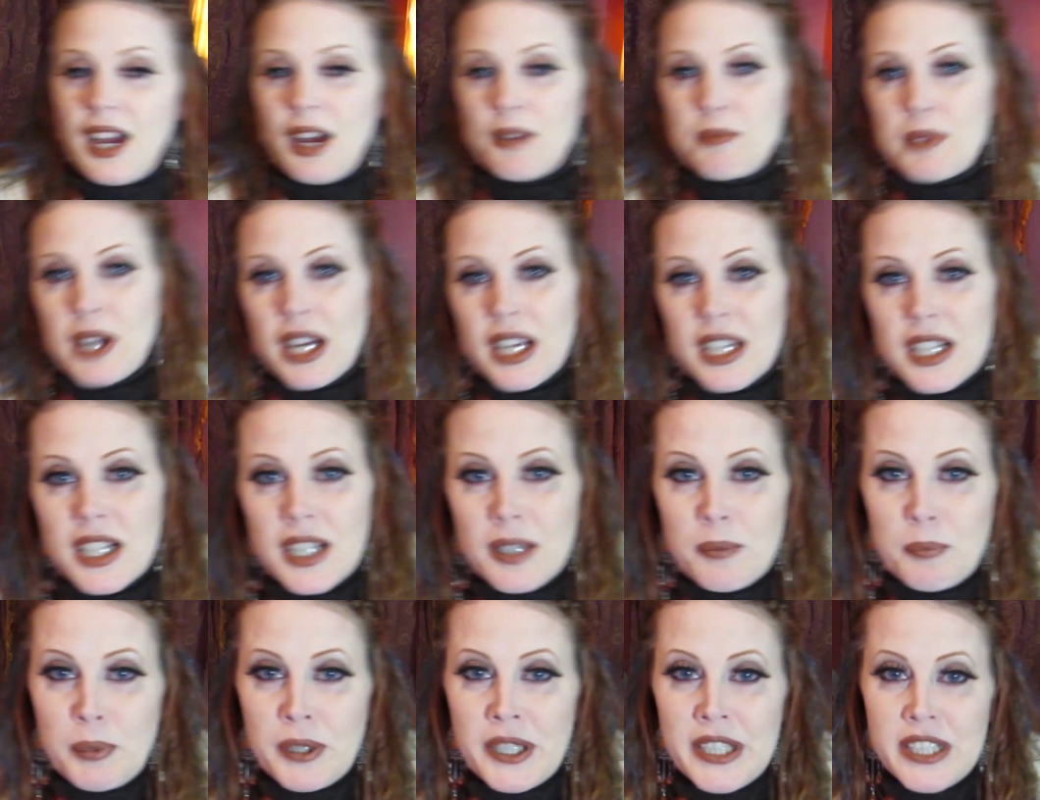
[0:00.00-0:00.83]
I'm not going to
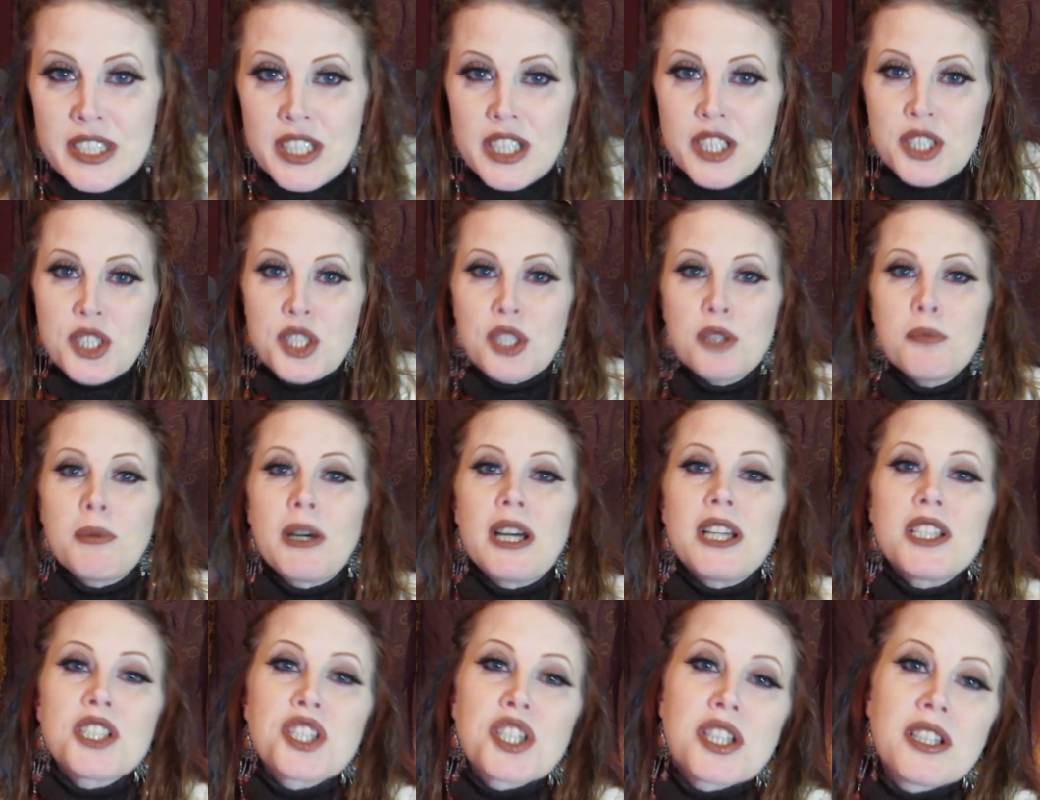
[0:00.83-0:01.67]
complain too
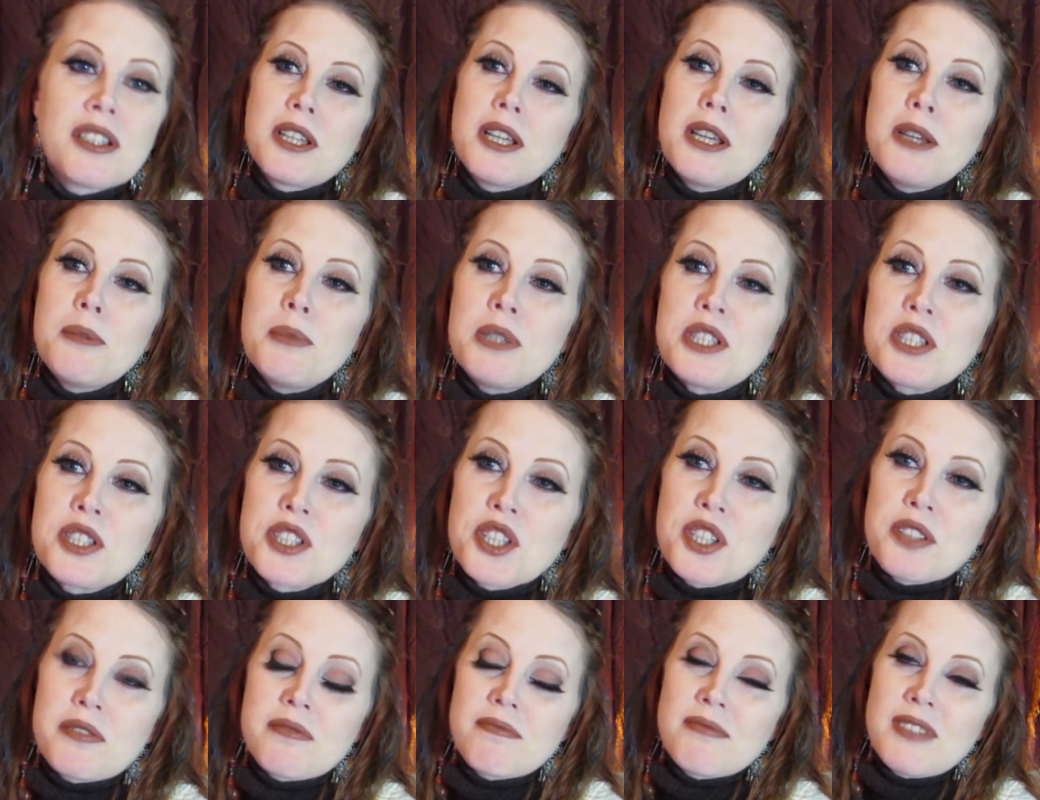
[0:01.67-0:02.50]
much. The
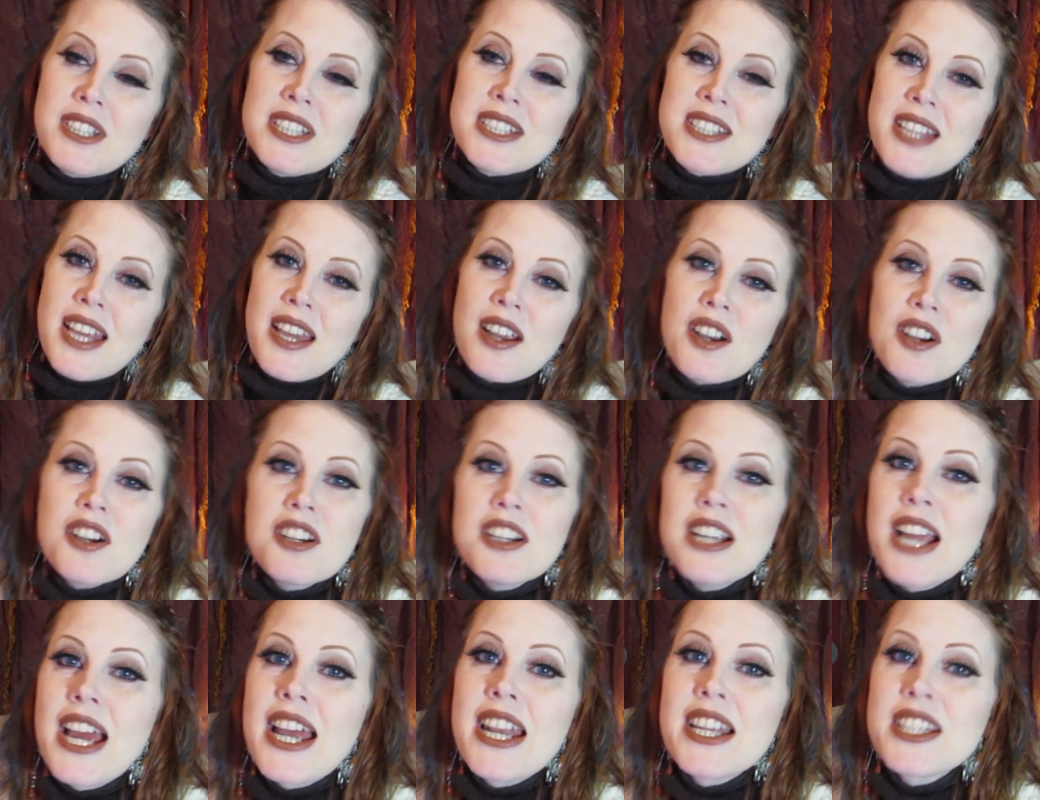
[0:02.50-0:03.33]
image is
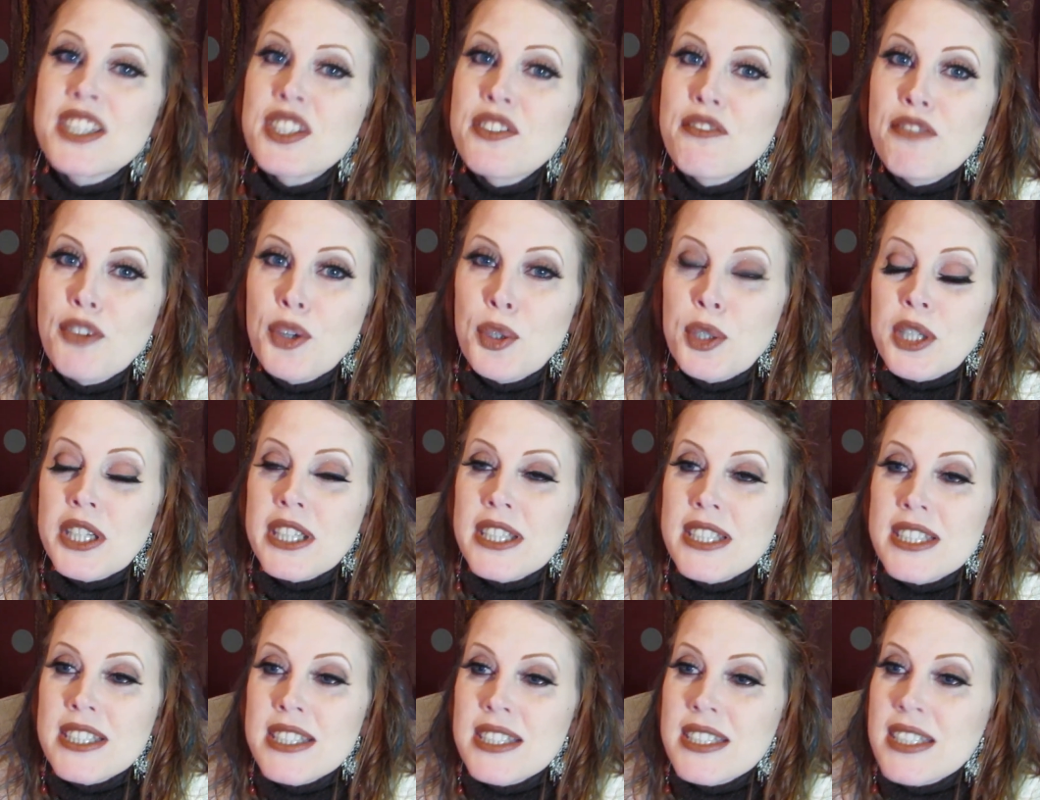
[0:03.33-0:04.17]
there and it's in
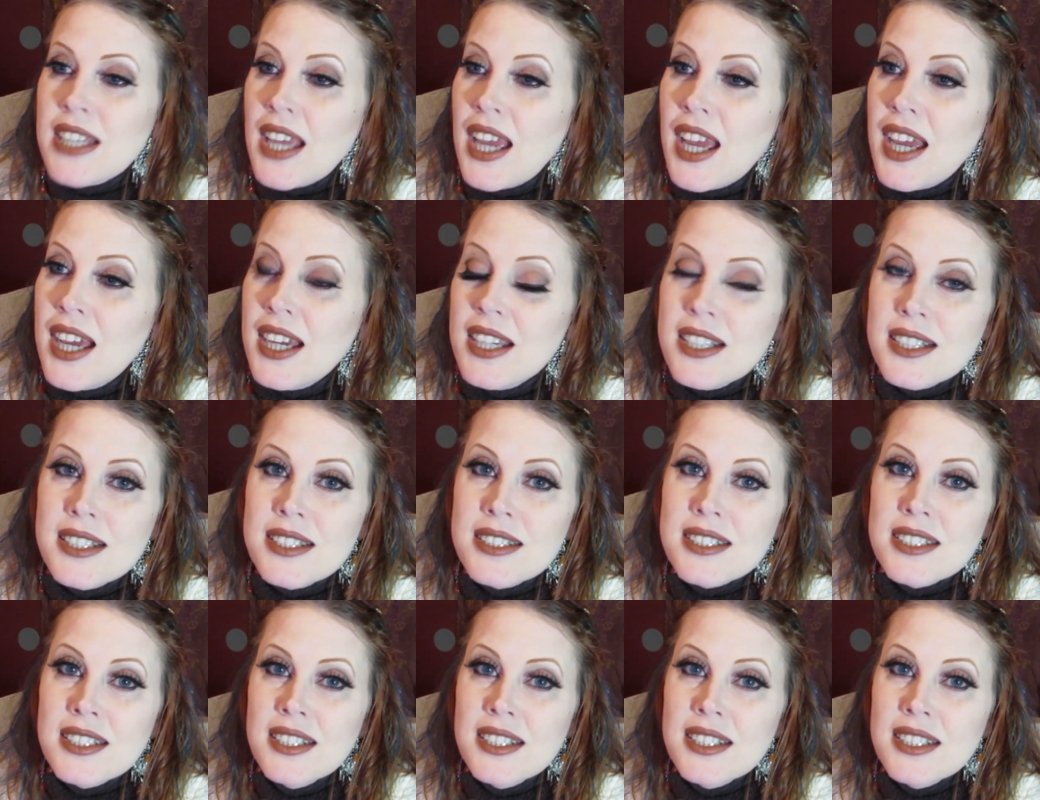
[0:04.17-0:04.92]
focus, and